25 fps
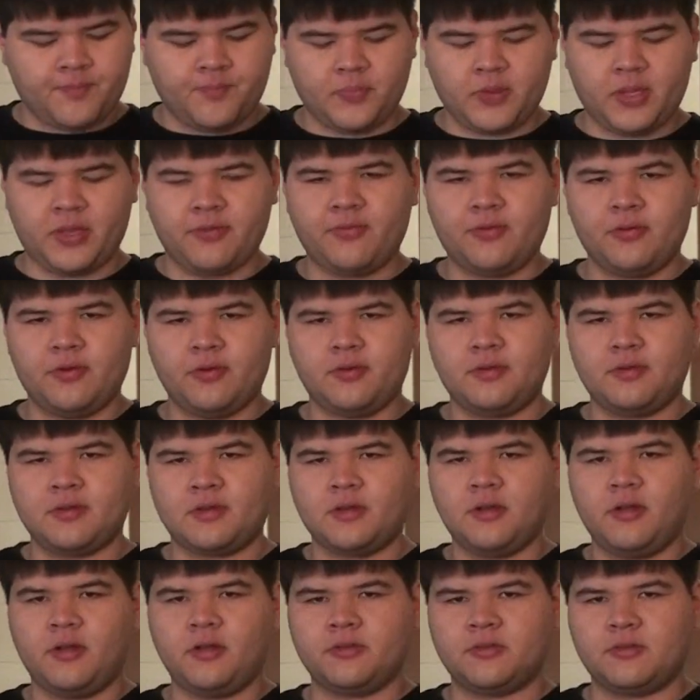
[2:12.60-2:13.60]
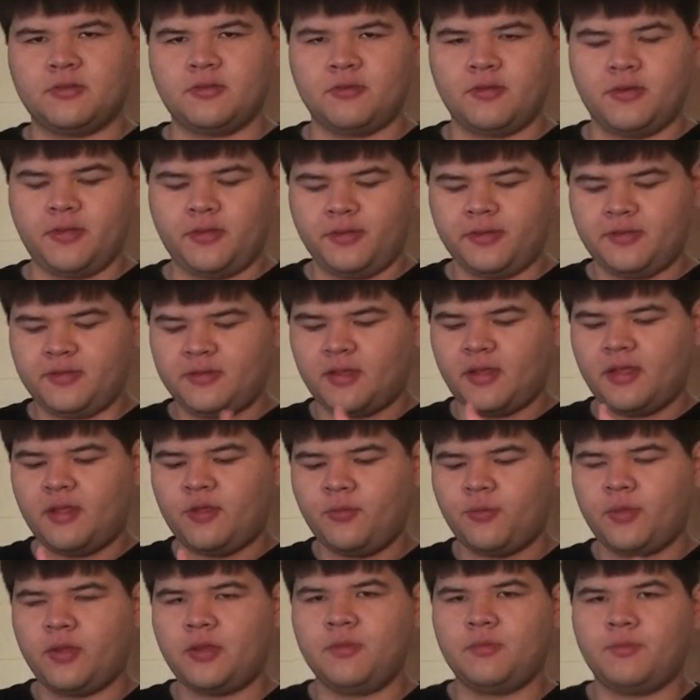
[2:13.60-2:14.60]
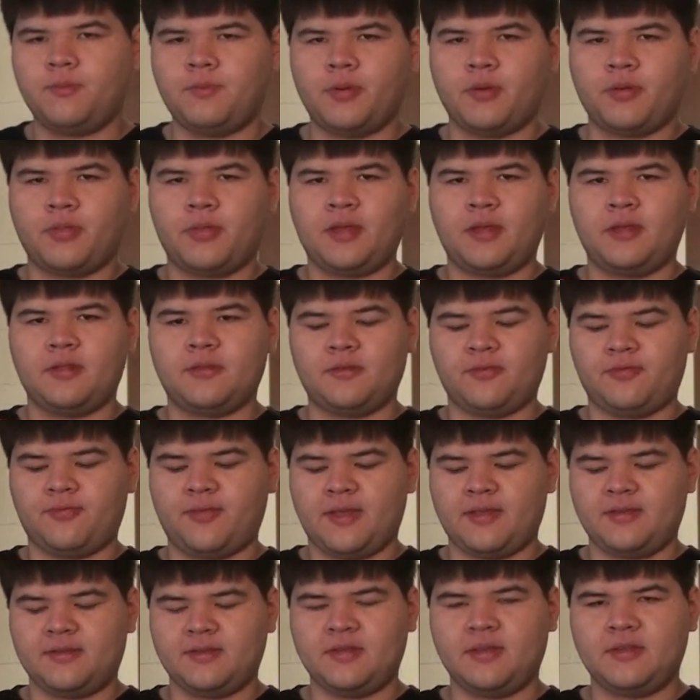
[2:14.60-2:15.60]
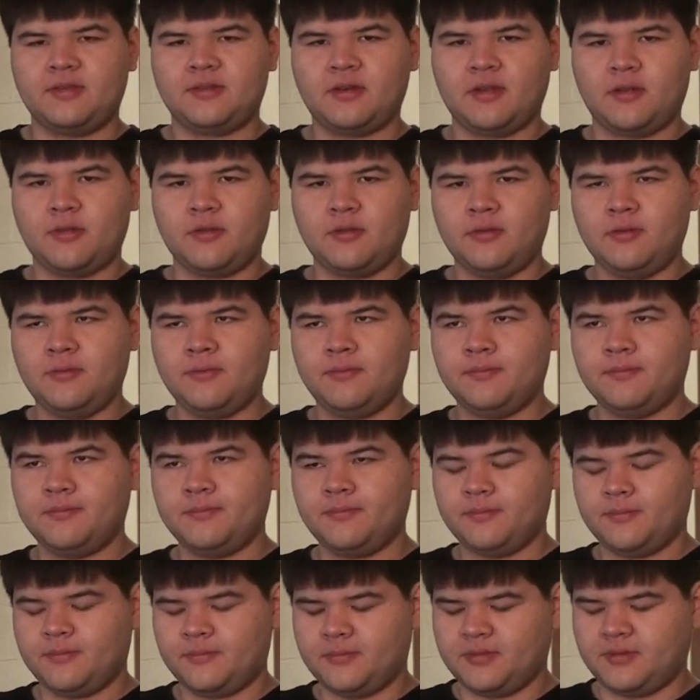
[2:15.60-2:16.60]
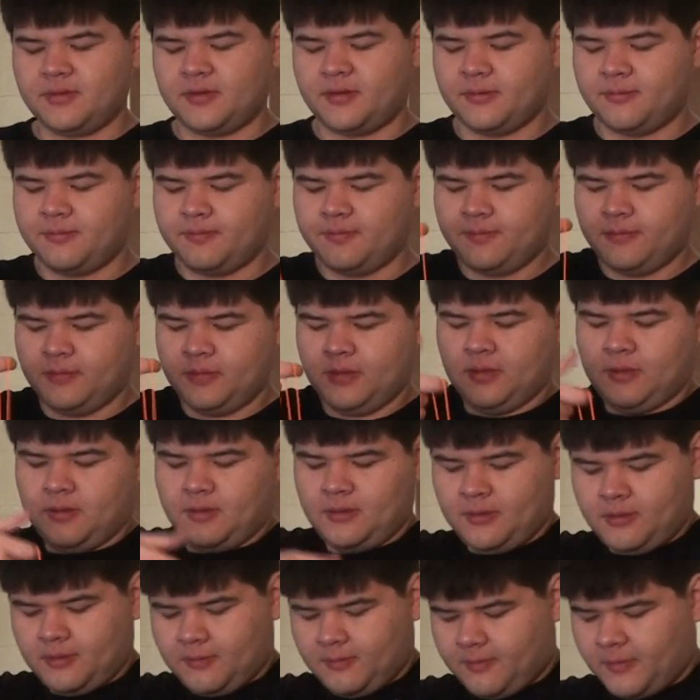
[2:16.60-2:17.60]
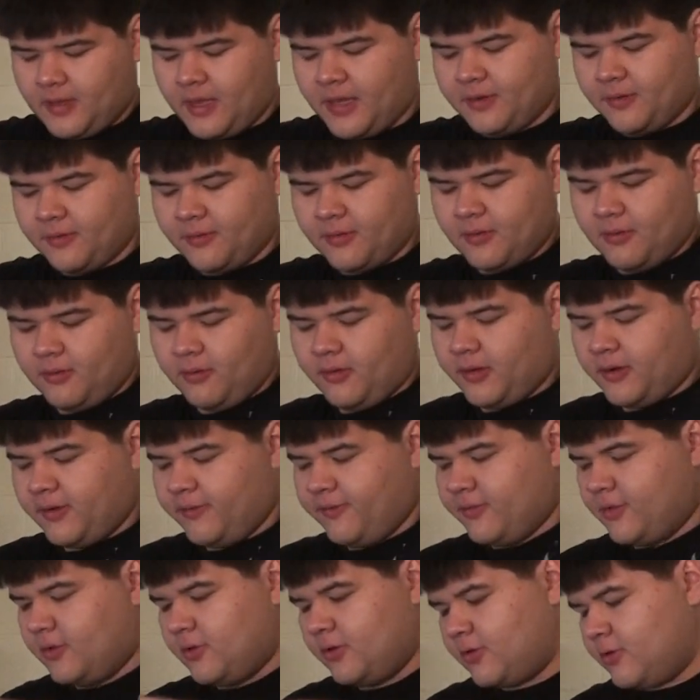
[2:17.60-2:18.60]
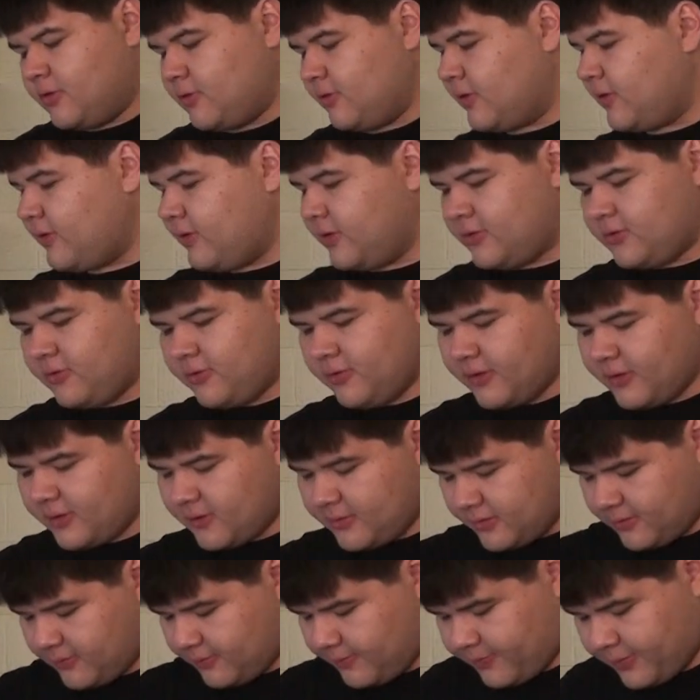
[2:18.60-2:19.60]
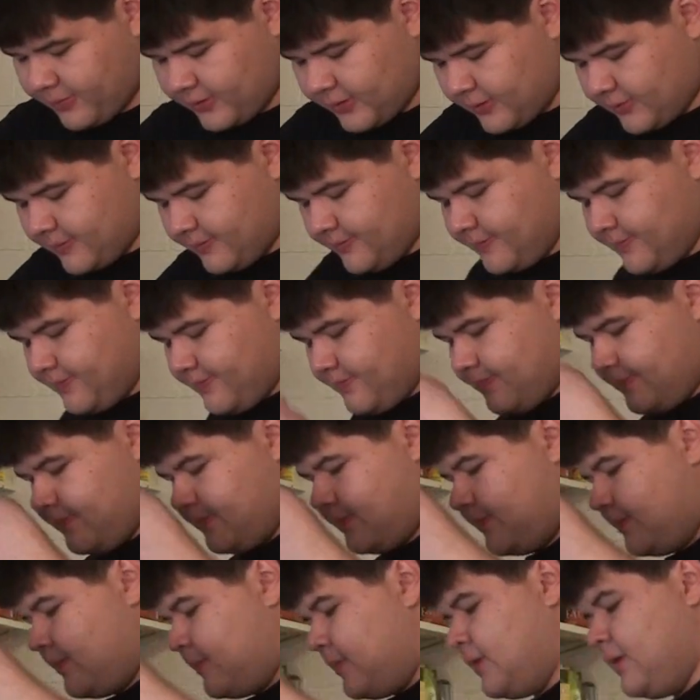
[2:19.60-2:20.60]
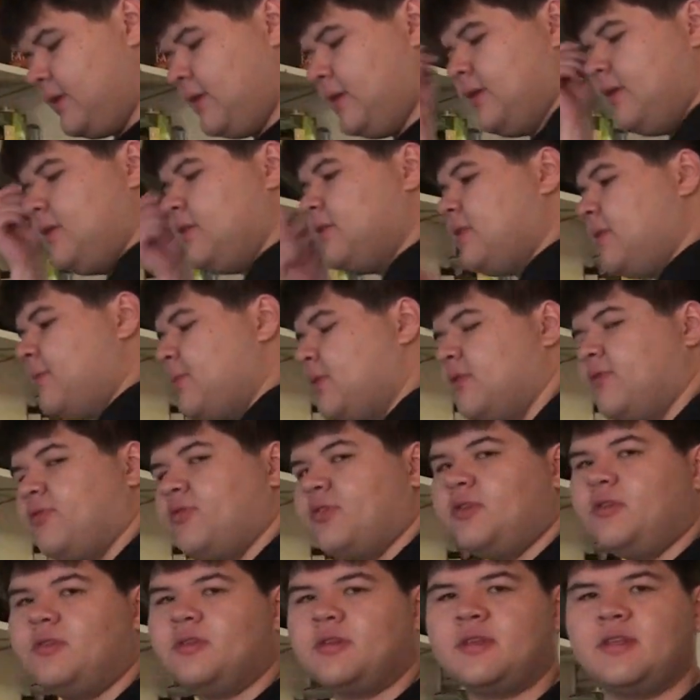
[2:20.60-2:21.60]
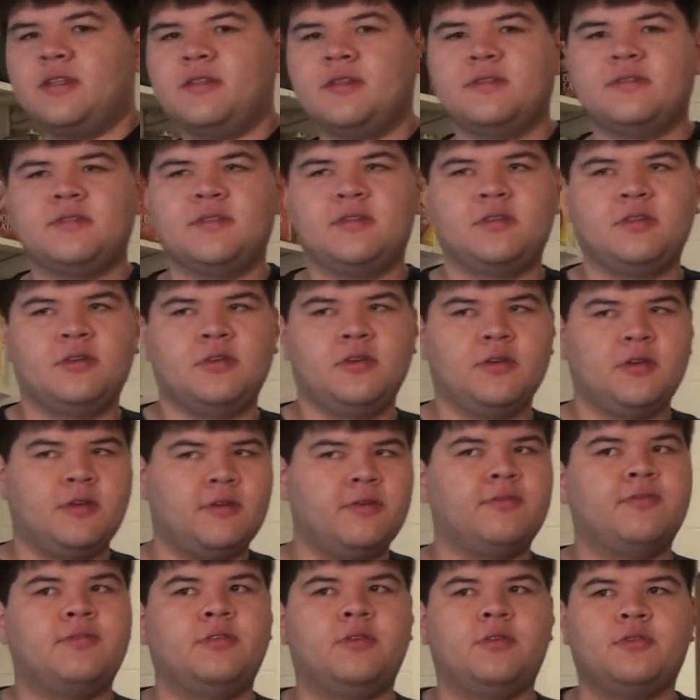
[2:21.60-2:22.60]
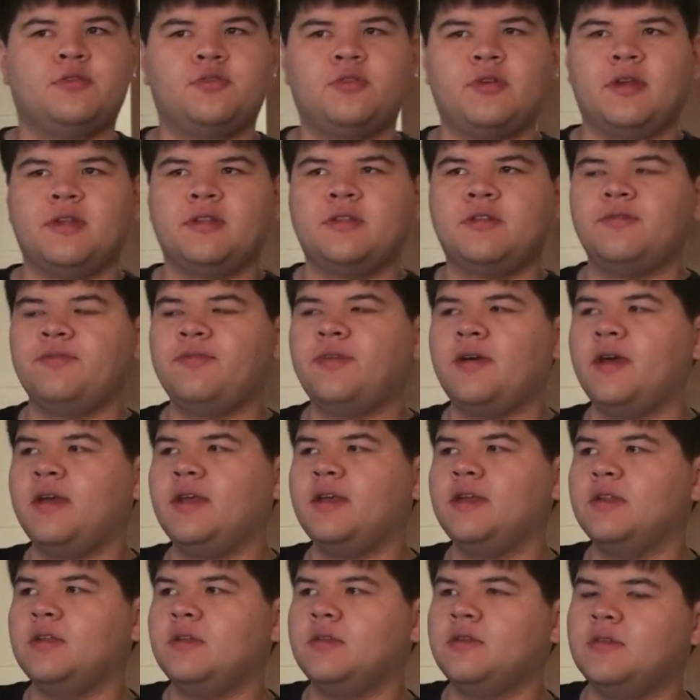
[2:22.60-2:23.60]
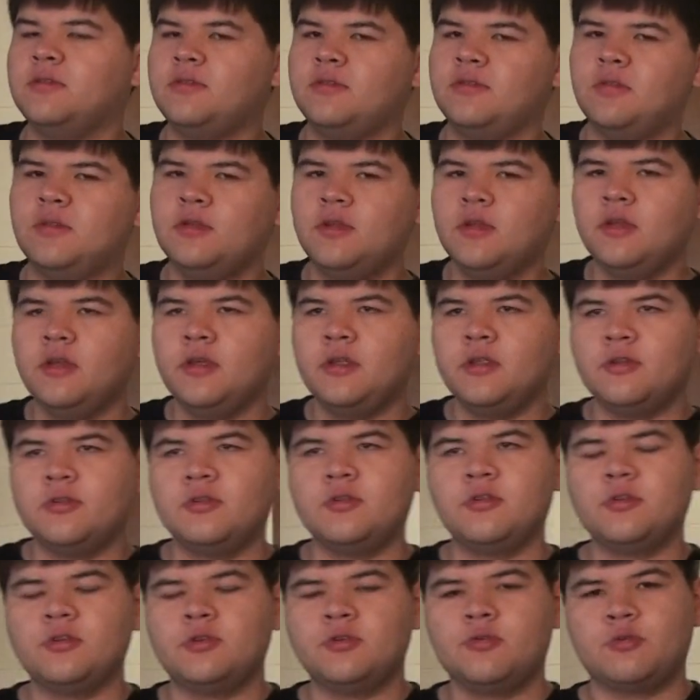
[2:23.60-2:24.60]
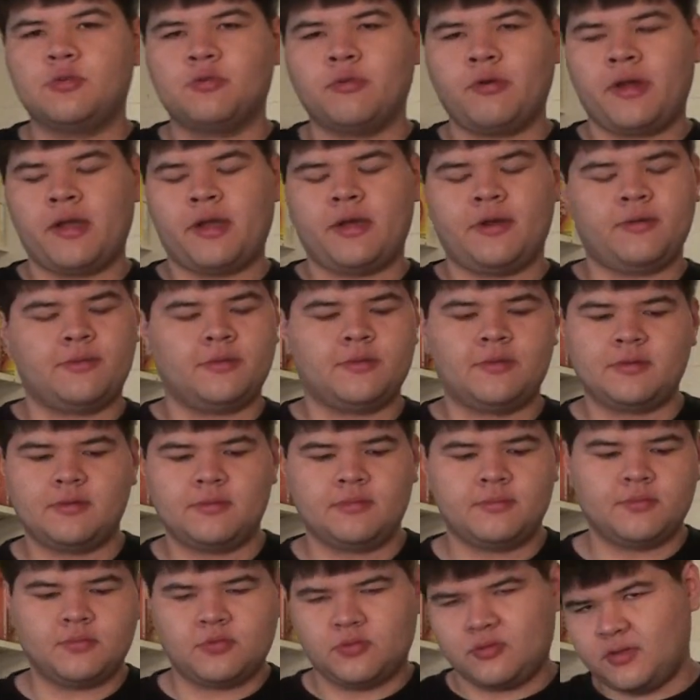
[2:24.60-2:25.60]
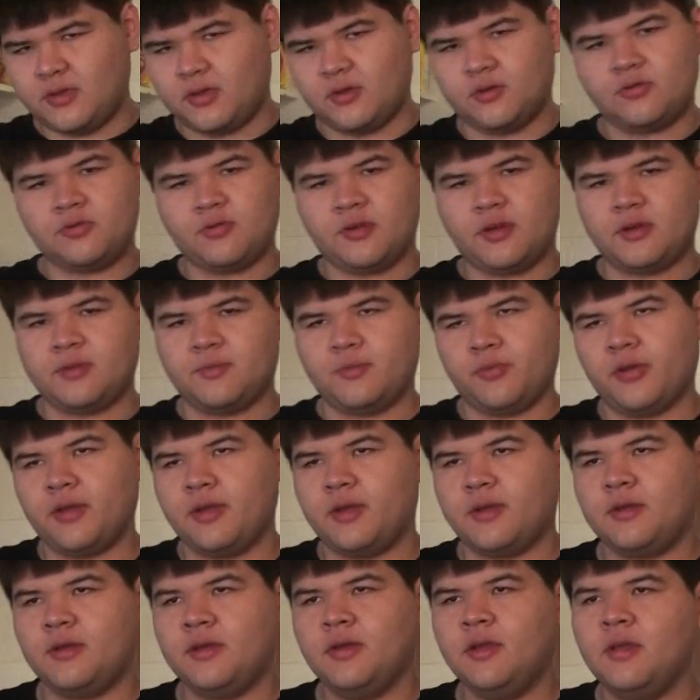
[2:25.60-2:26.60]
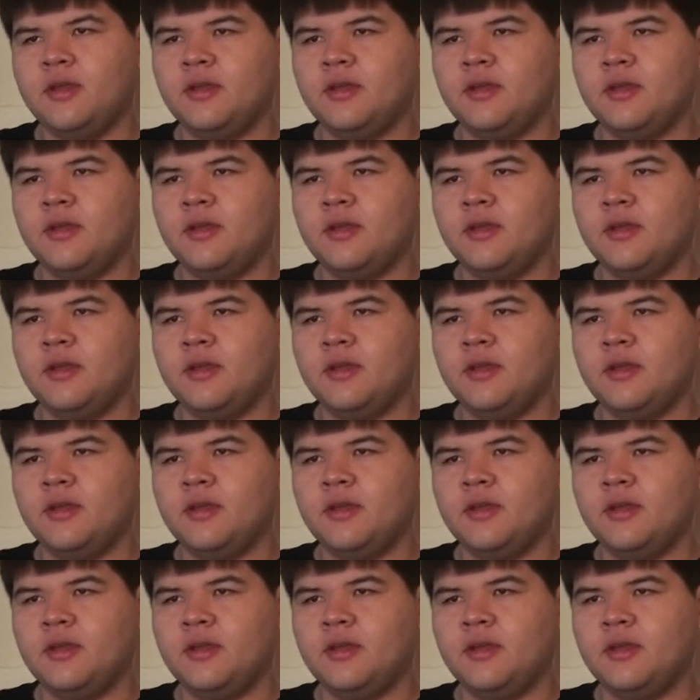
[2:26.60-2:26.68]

I've heard it called gorilla style when both hands are facing each other. So I don't know a lot of good gorilla tricks, but something for you to consider if you're trying to find new ground that you're trying to break.